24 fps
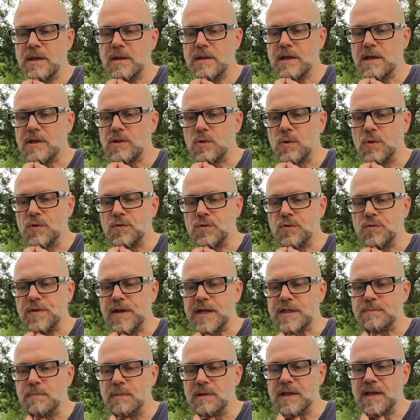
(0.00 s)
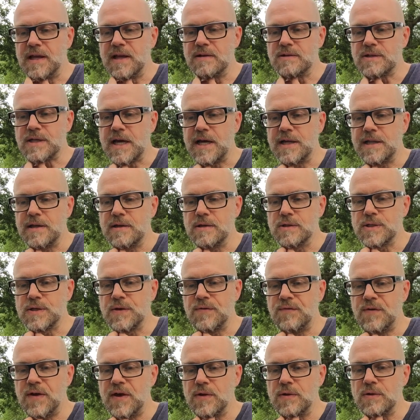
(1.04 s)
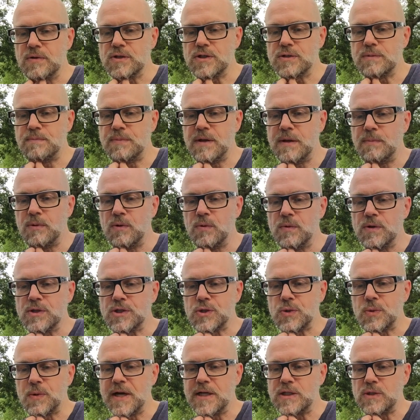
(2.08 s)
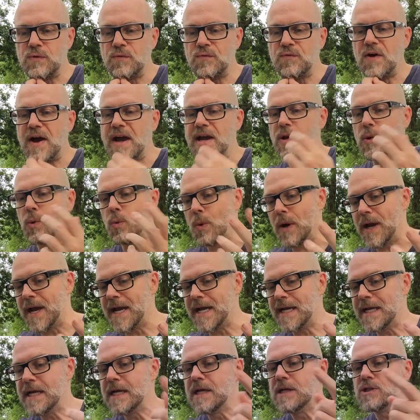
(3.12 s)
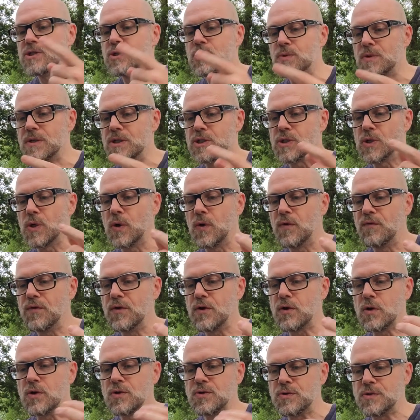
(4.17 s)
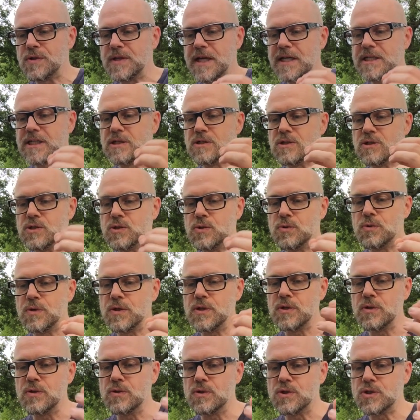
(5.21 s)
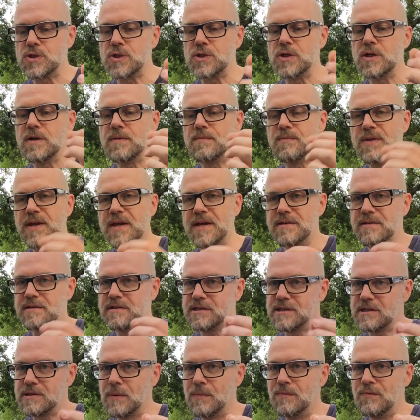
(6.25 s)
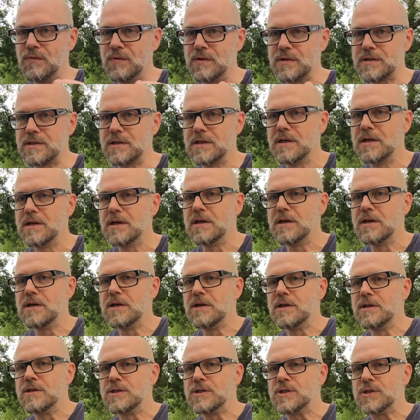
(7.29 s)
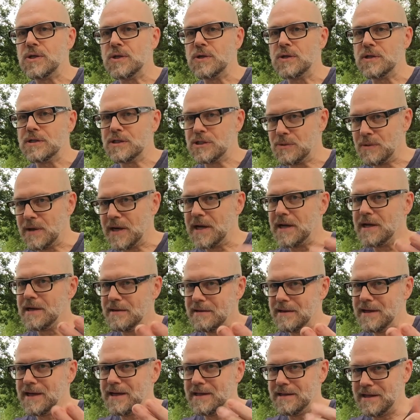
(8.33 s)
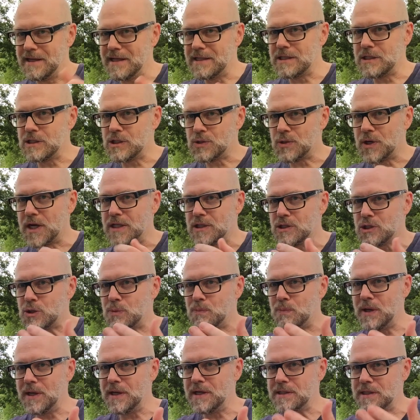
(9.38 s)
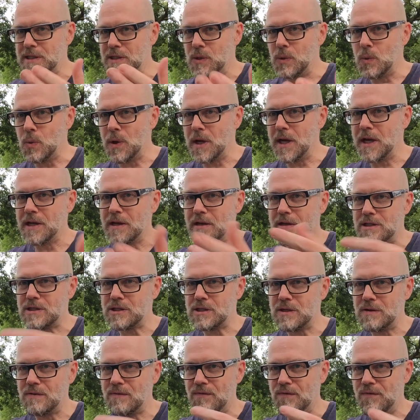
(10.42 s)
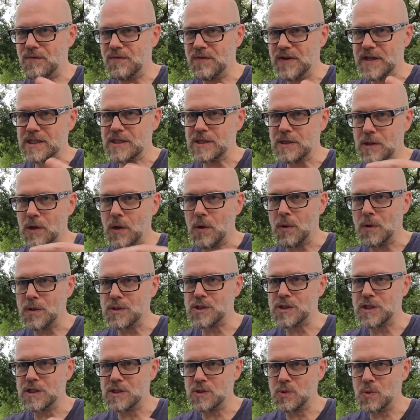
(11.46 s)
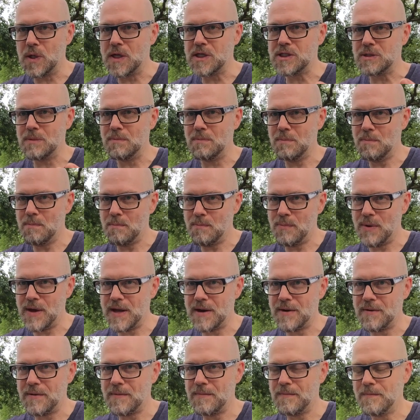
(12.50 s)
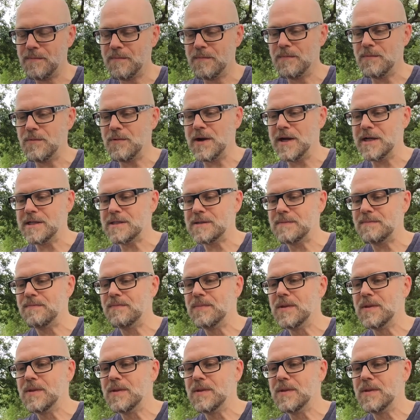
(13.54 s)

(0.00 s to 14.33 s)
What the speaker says: that contradict beliefs, ideals, and values, people will try to find a way to resolve the contradiction to reduce their discomfort. So you try to spin it in a way that fits the current situation better, right?